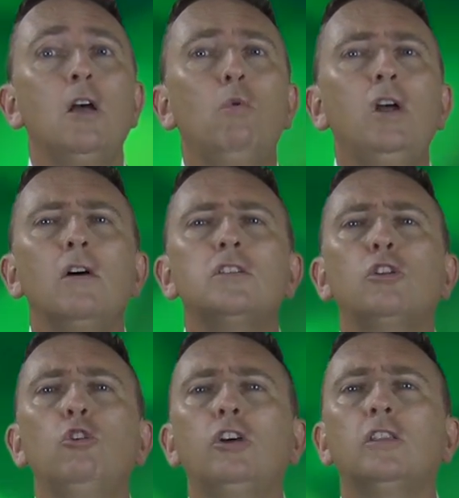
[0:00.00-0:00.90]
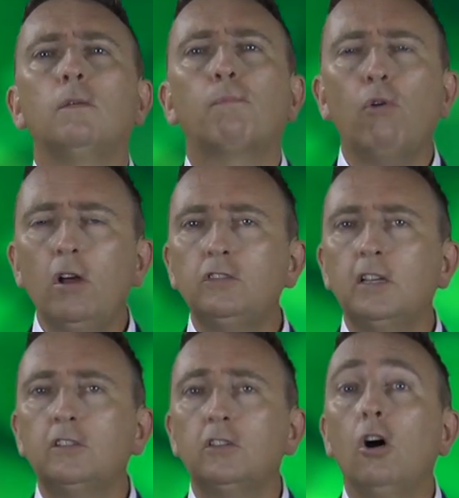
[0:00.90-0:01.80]
we're going to look at the
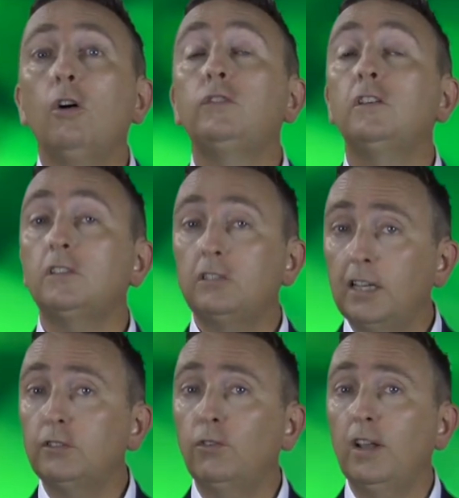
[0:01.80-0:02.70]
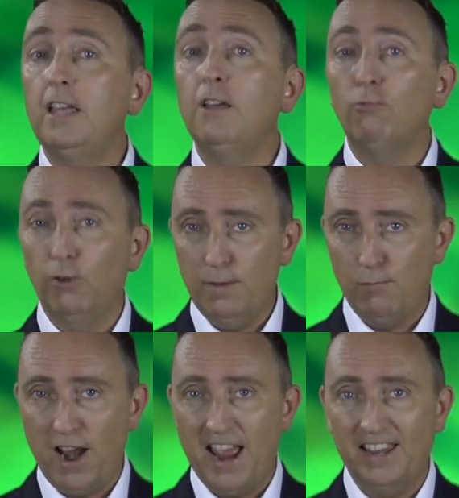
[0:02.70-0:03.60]
process of successfully
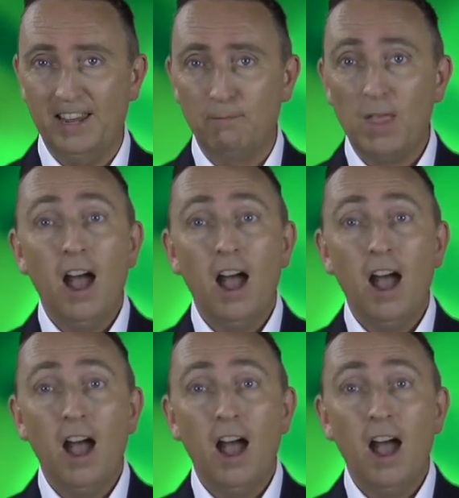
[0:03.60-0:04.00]
rebranding.